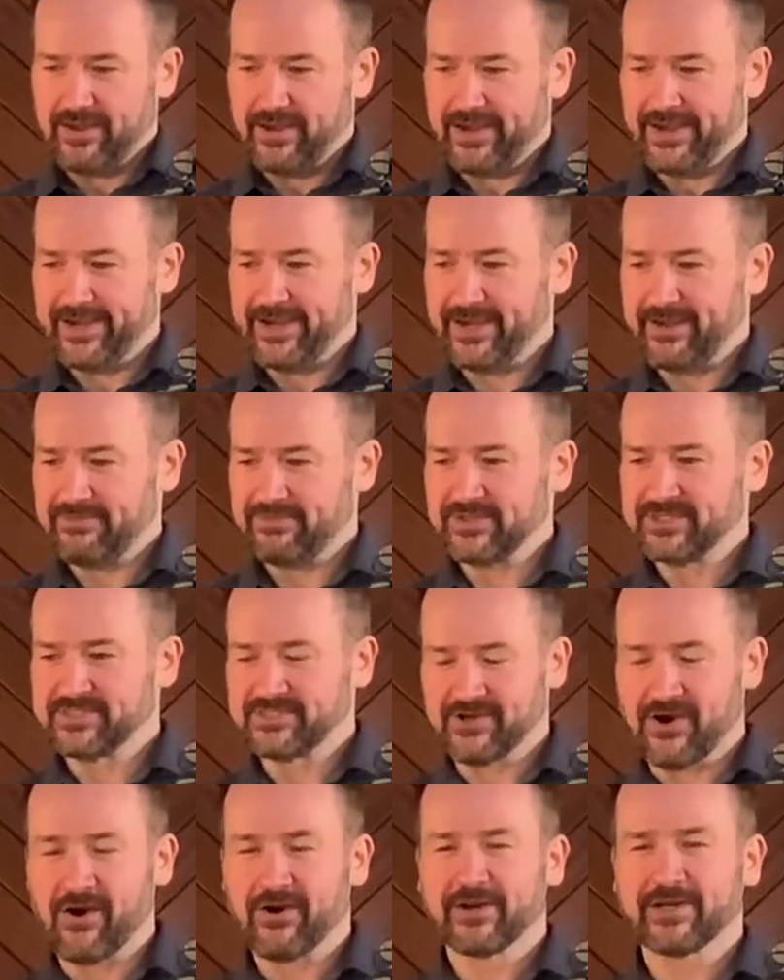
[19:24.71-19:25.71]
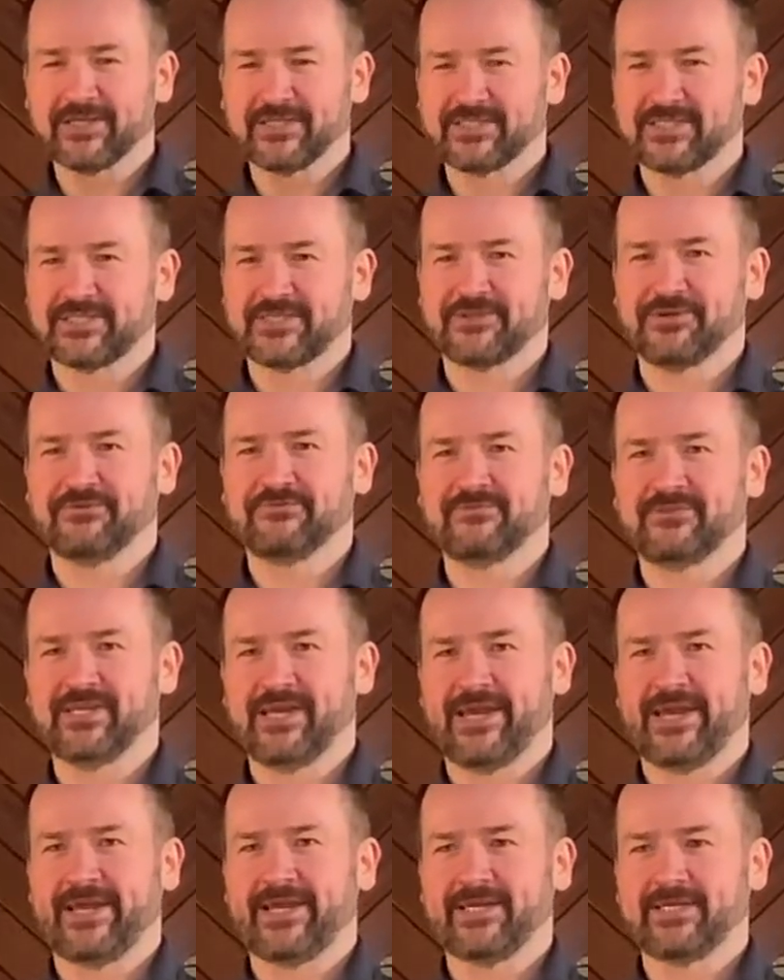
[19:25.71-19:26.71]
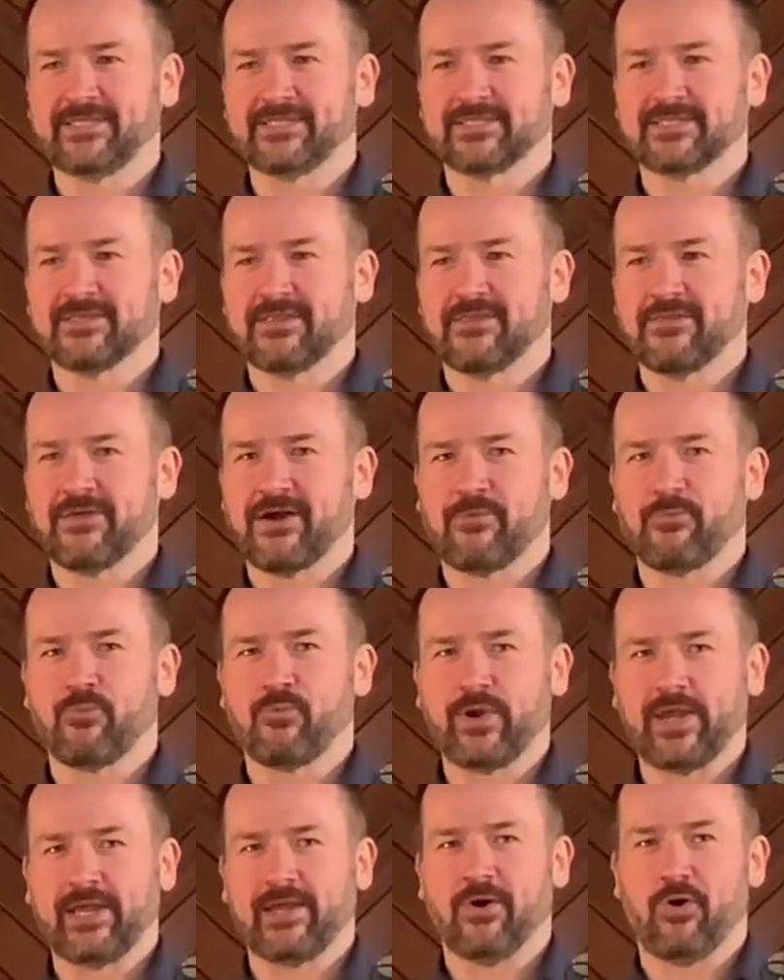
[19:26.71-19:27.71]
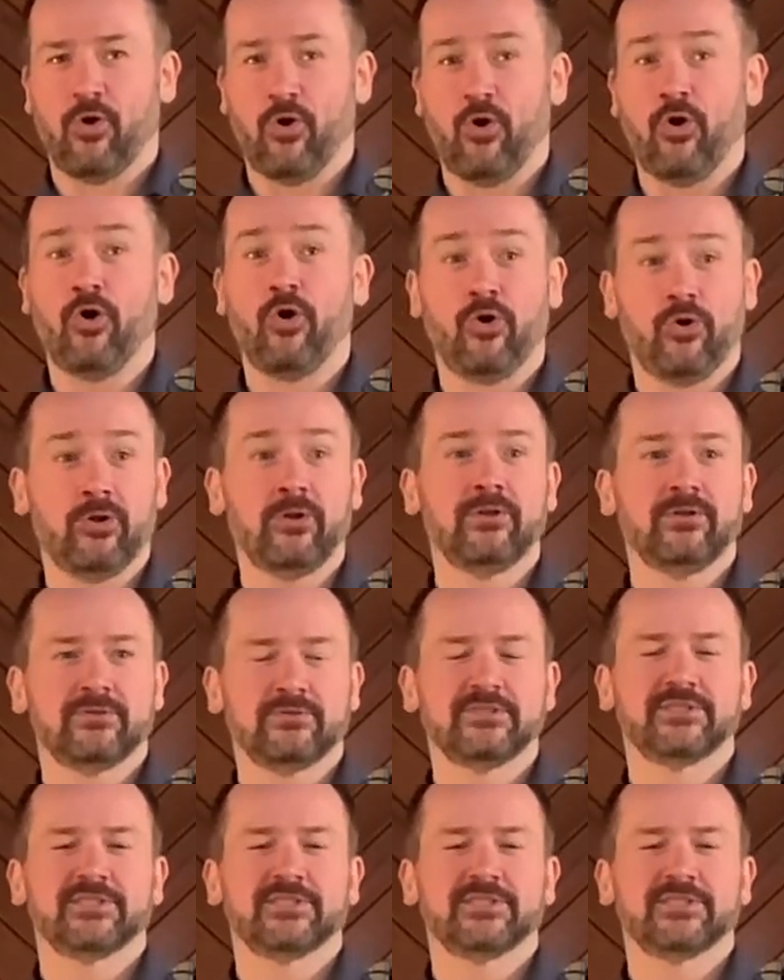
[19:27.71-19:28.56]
uh, the darkest of days that we all